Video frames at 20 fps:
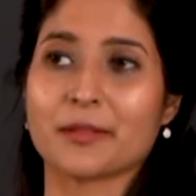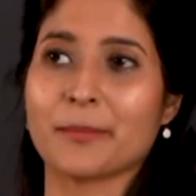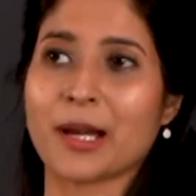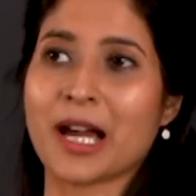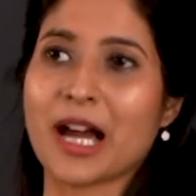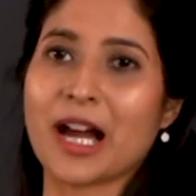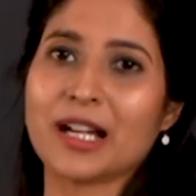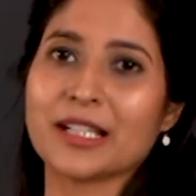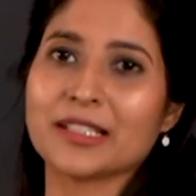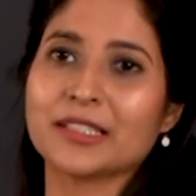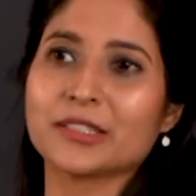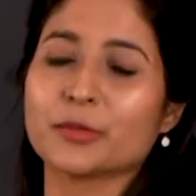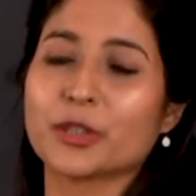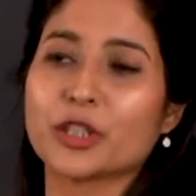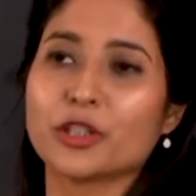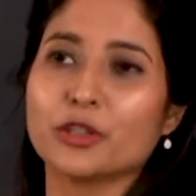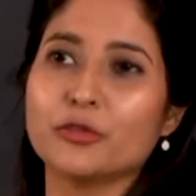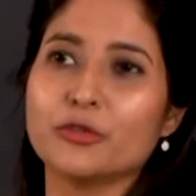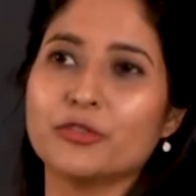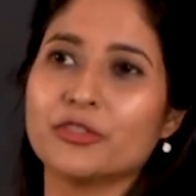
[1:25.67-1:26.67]
my eyes were
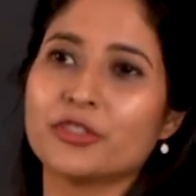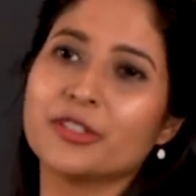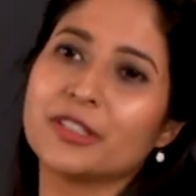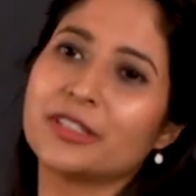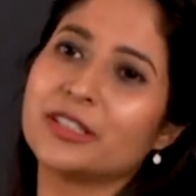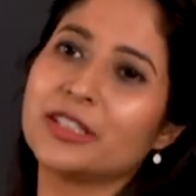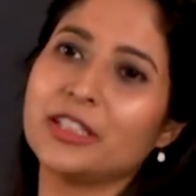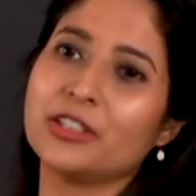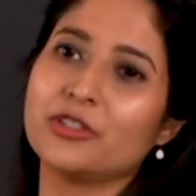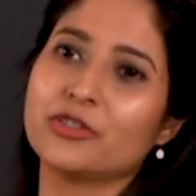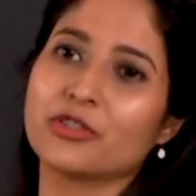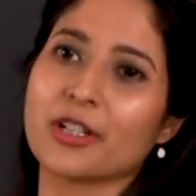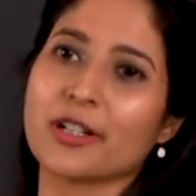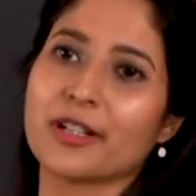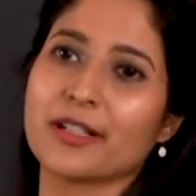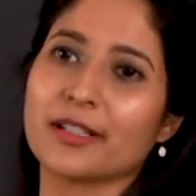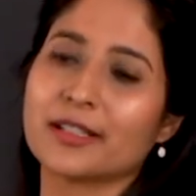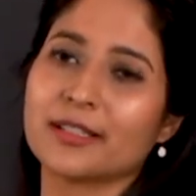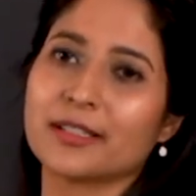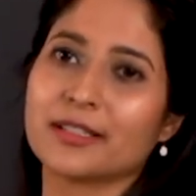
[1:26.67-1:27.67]
glued to the
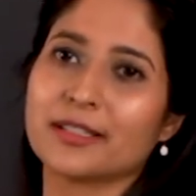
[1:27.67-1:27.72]
teacher.